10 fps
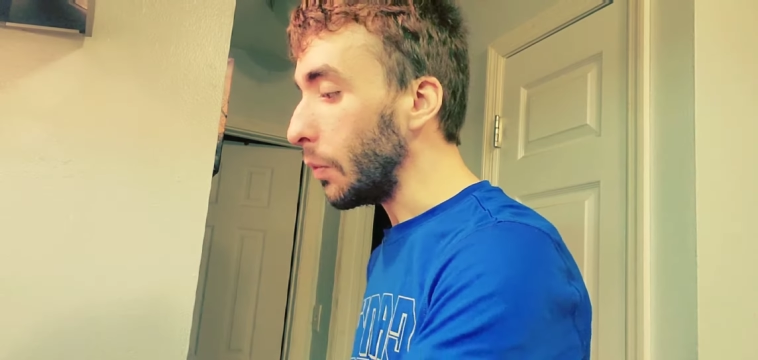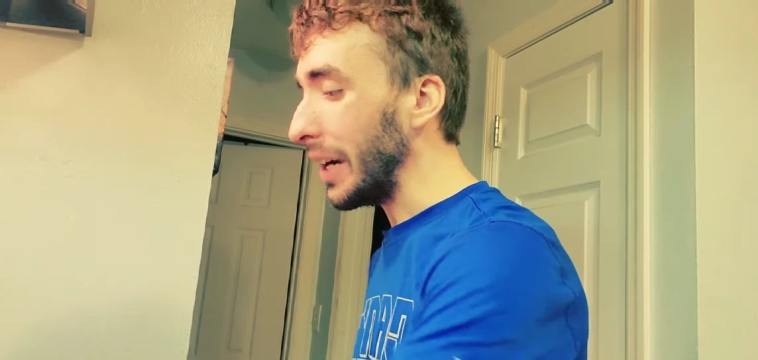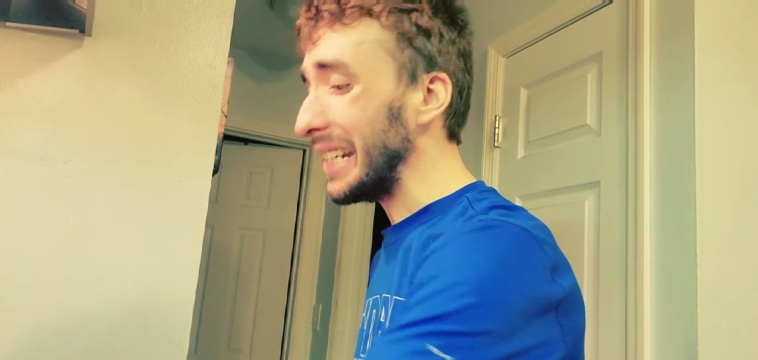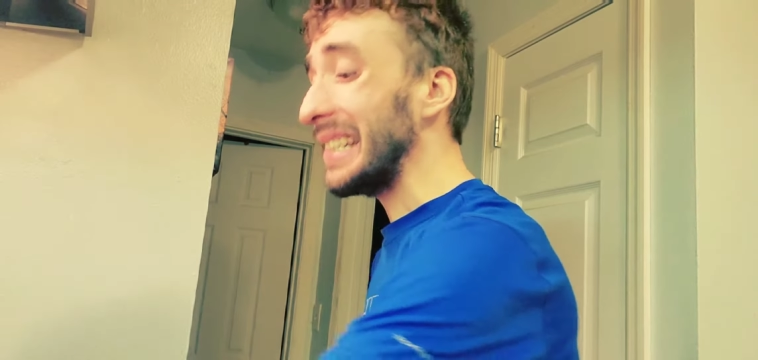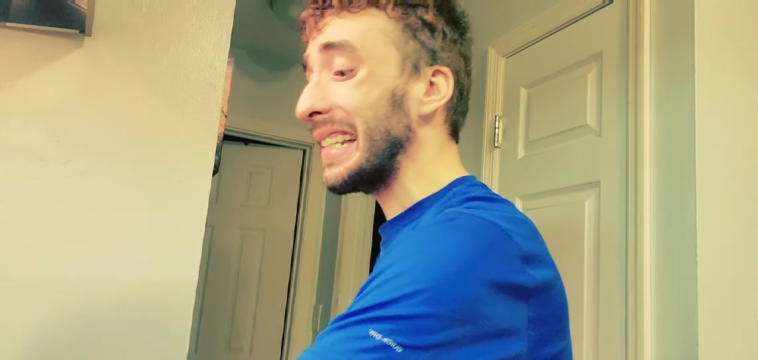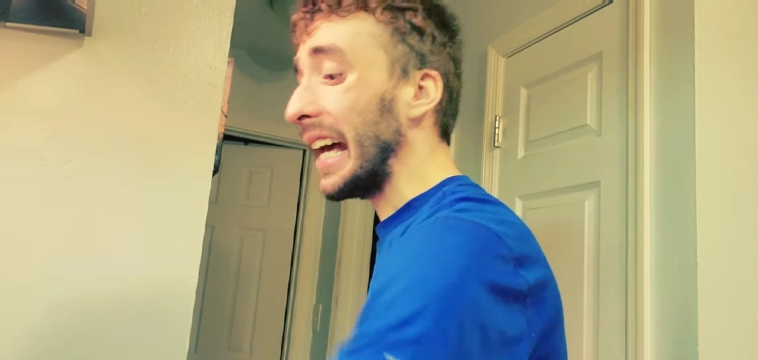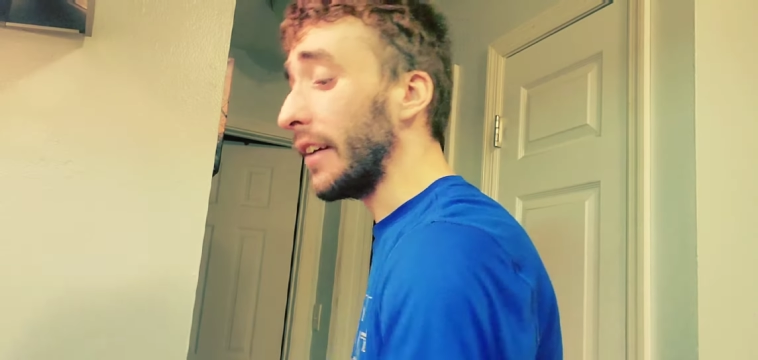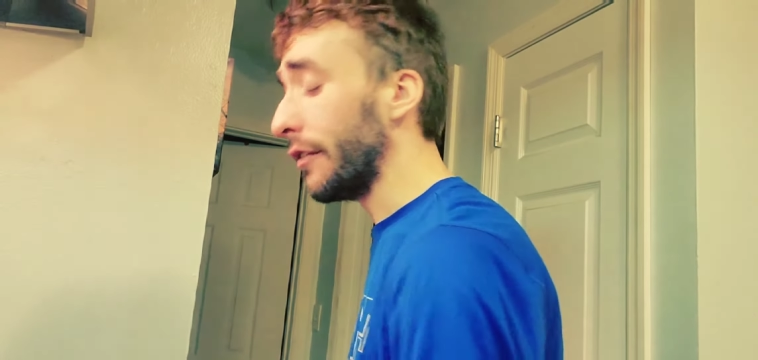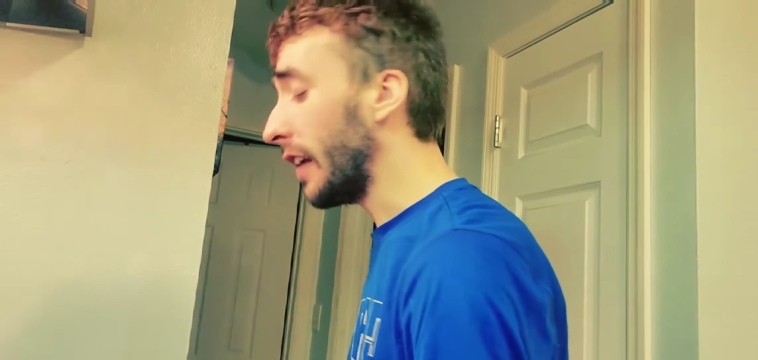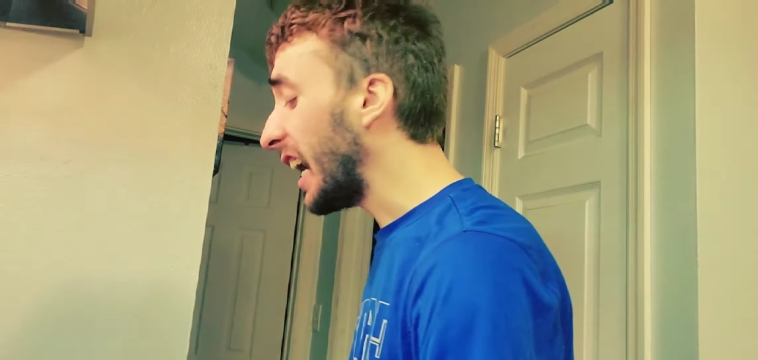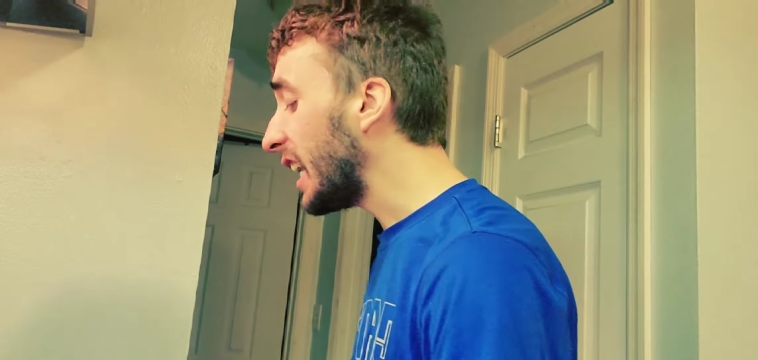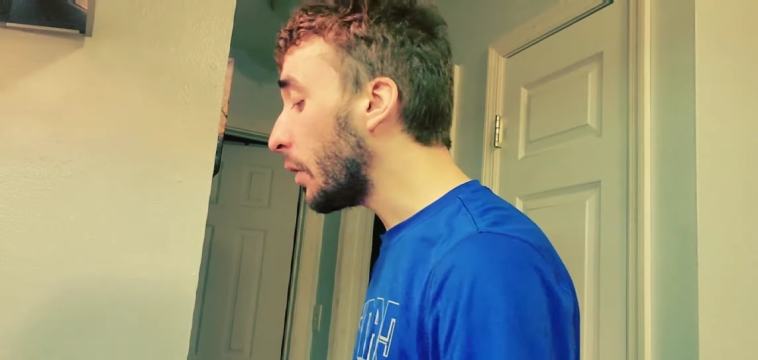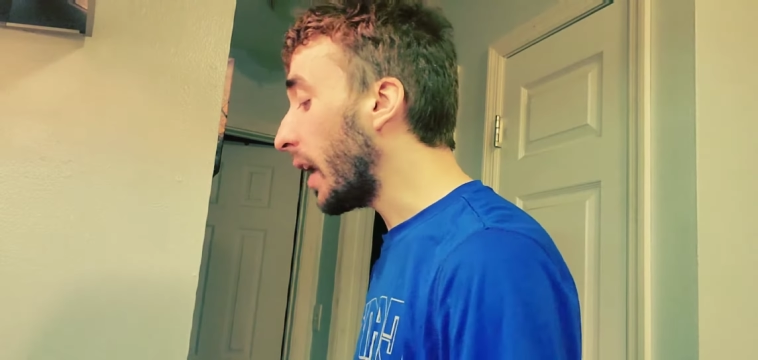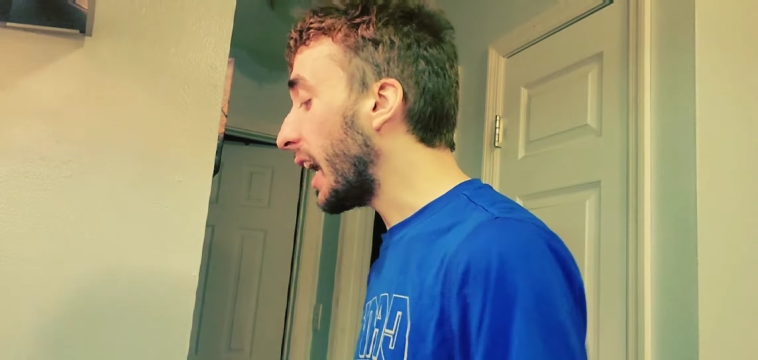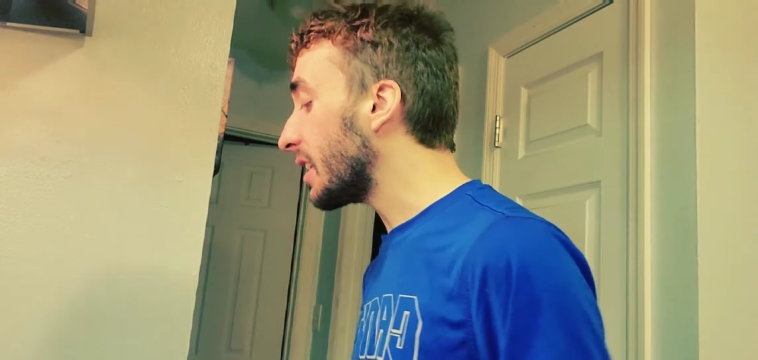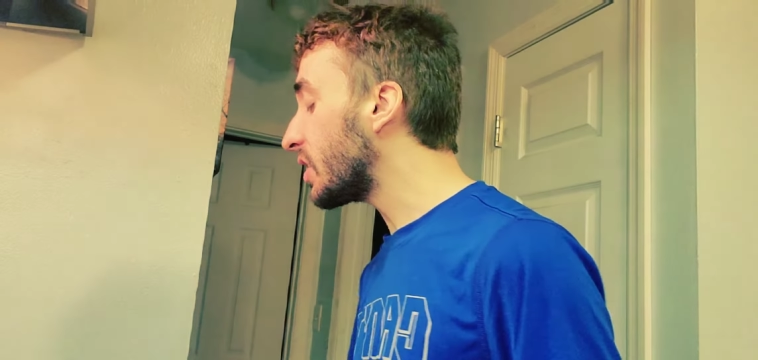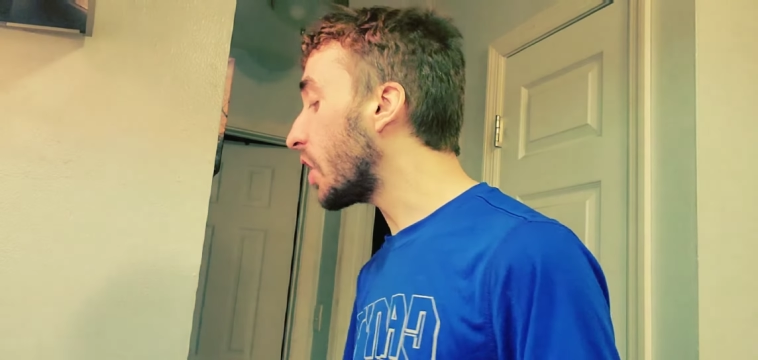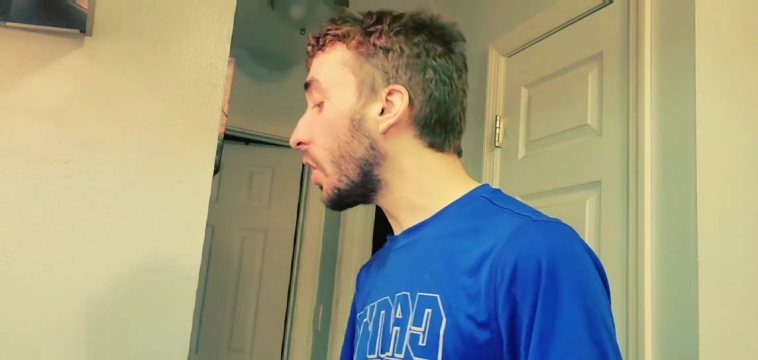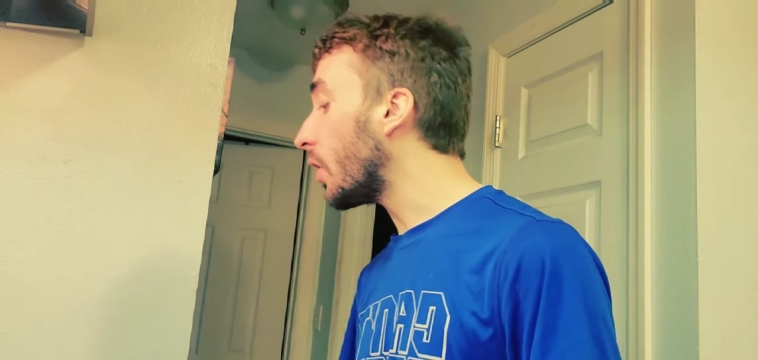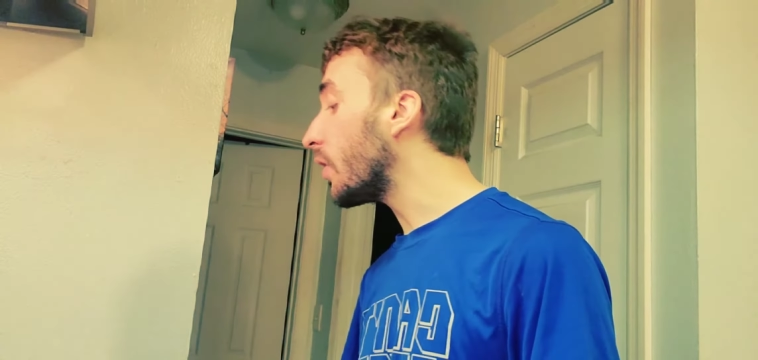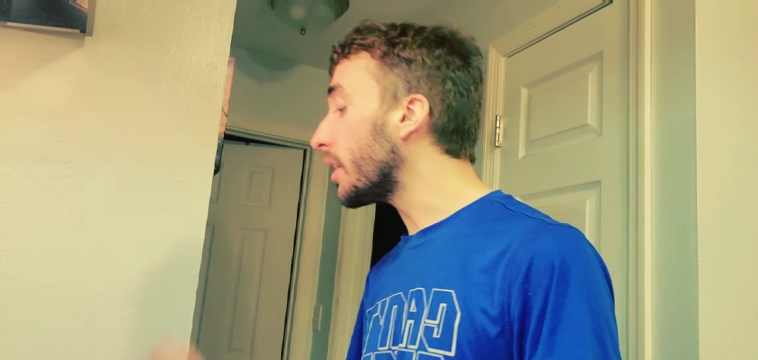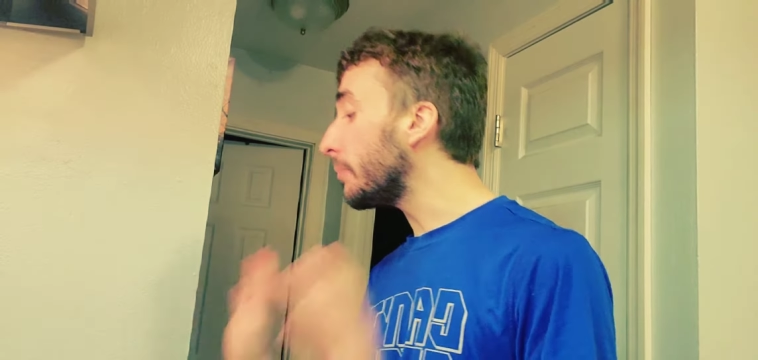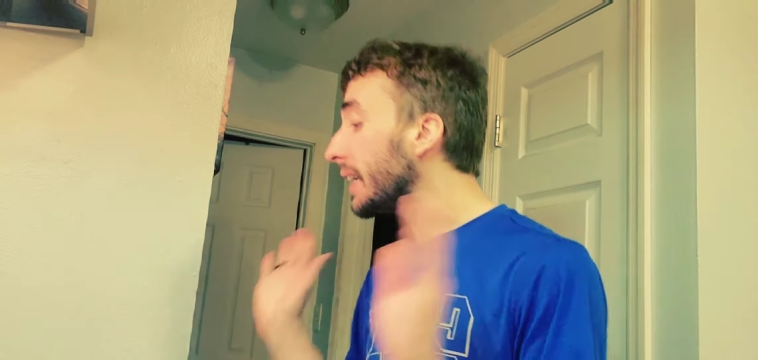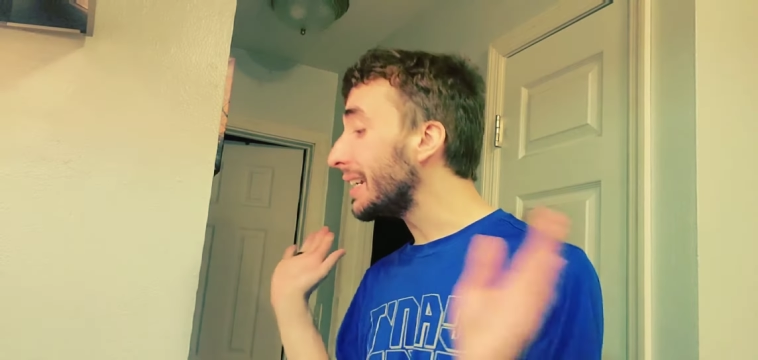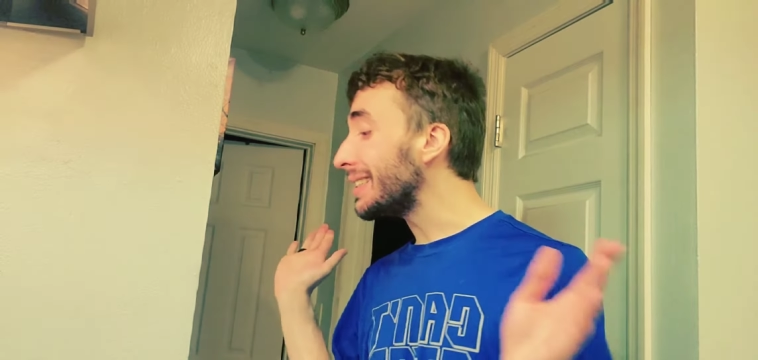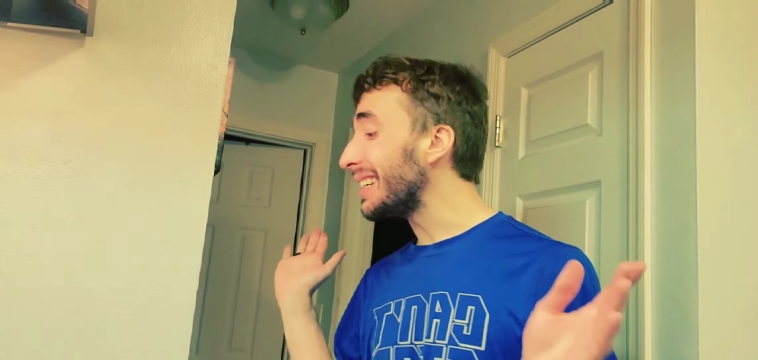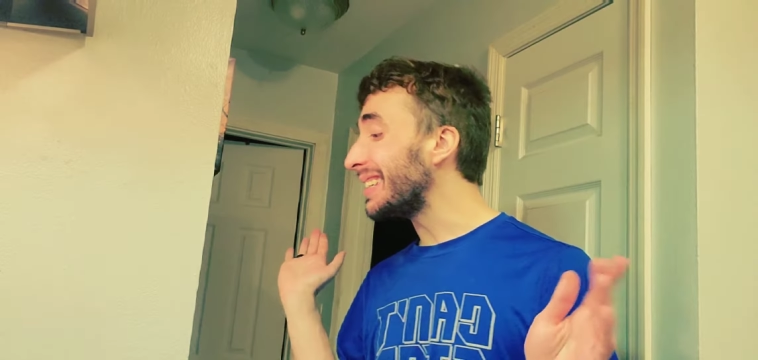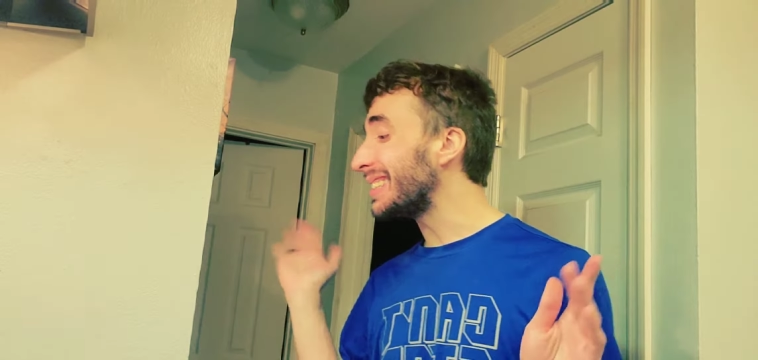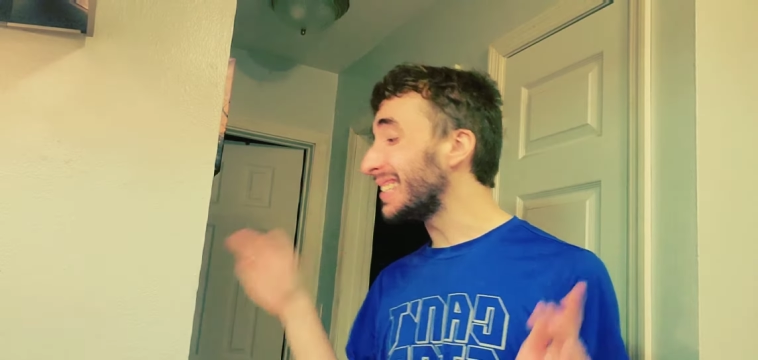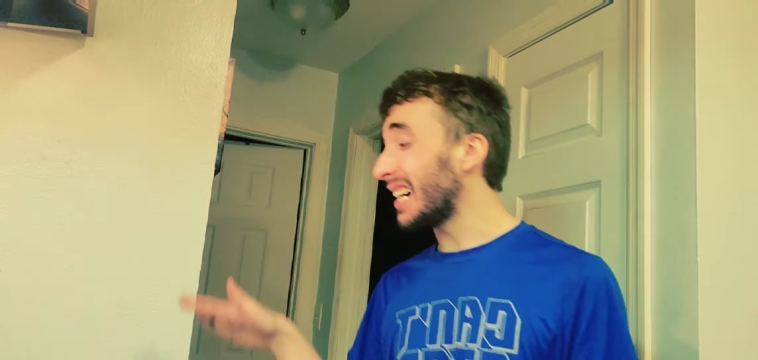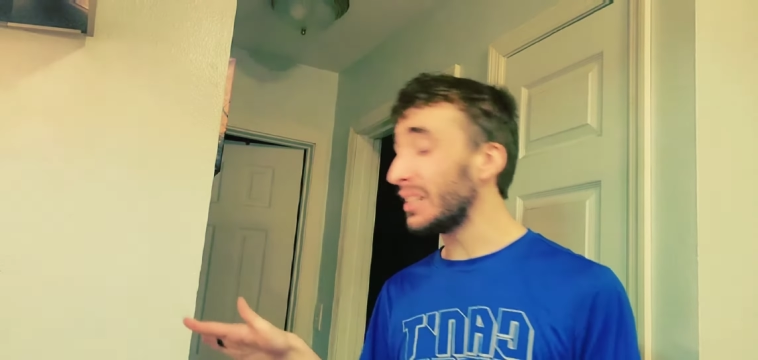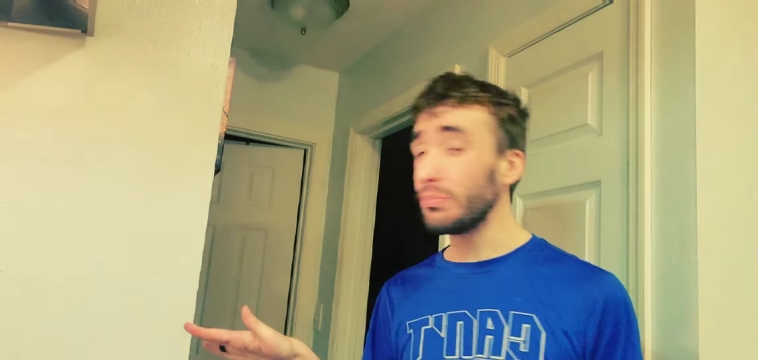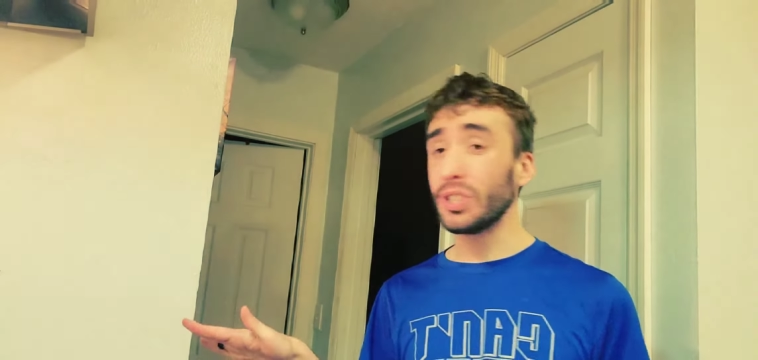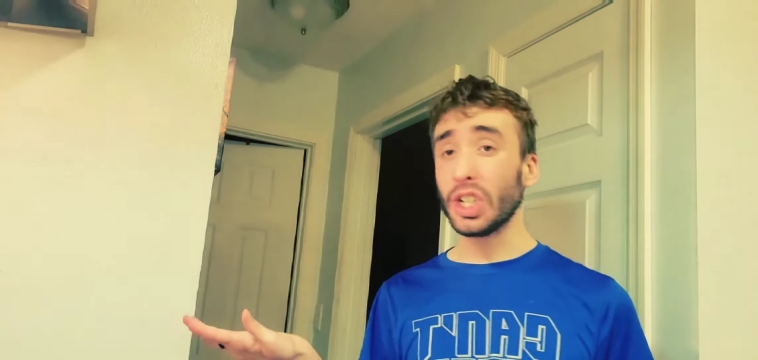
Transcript: What is life? Anyway, so the meat is done